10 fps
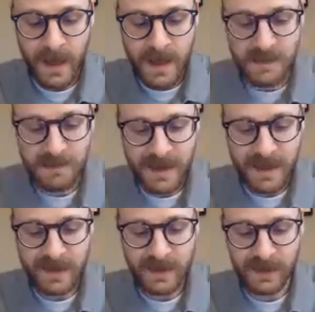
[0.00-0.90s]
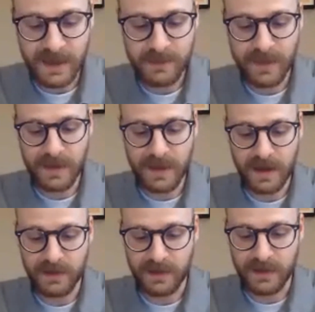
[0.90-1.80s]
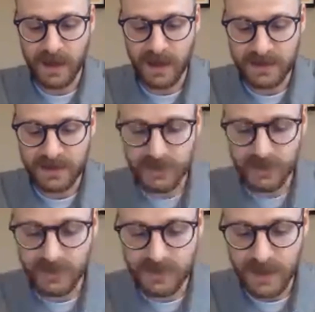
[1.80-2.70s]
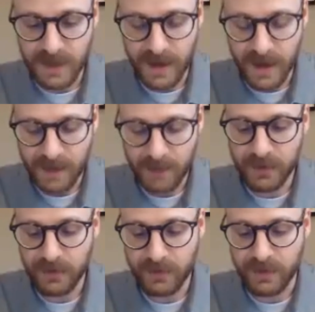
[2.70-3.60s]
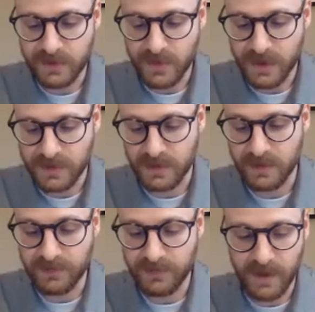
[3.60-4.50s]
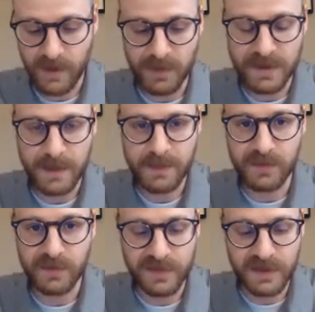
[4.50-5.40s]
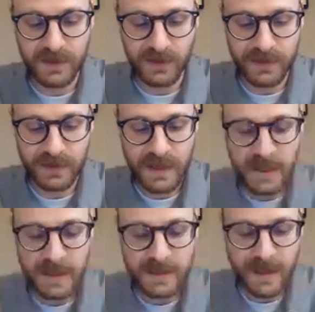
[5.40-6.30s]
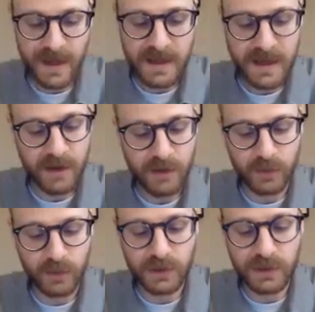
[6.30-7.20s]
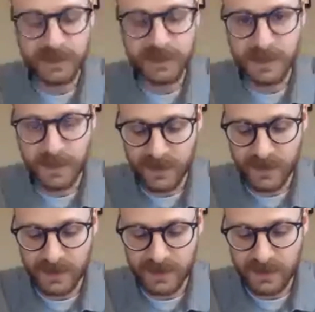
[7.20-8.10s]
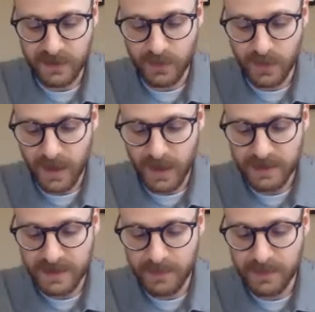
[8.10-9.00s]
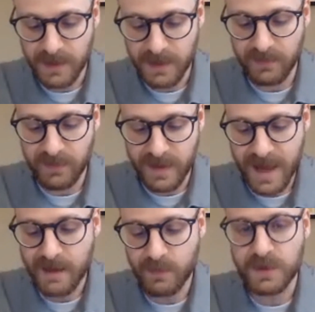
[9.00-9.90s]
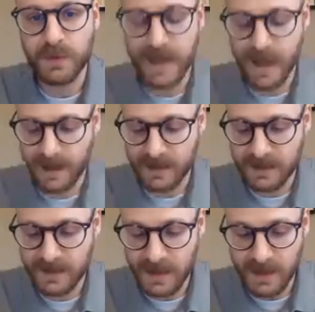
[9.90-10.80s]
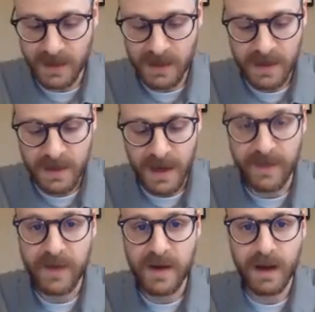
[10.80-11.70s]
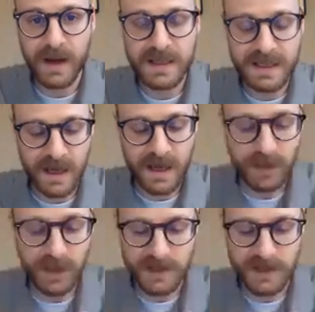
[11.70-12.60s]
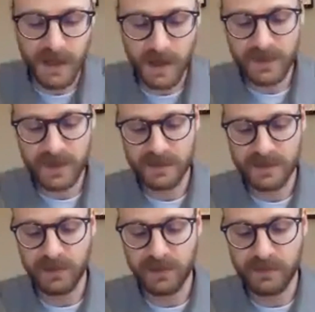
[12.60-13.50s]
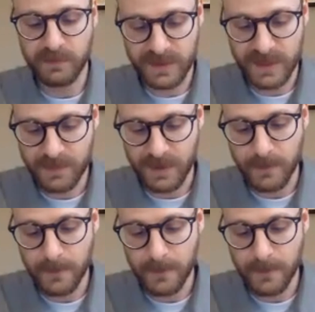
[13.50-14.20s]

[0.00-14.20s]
In making the claim that the other constitutes an a priori structure for our perceptual field, tying our world of experience to a concept of that which we cannot see, and thereby stabilizing objects of perception,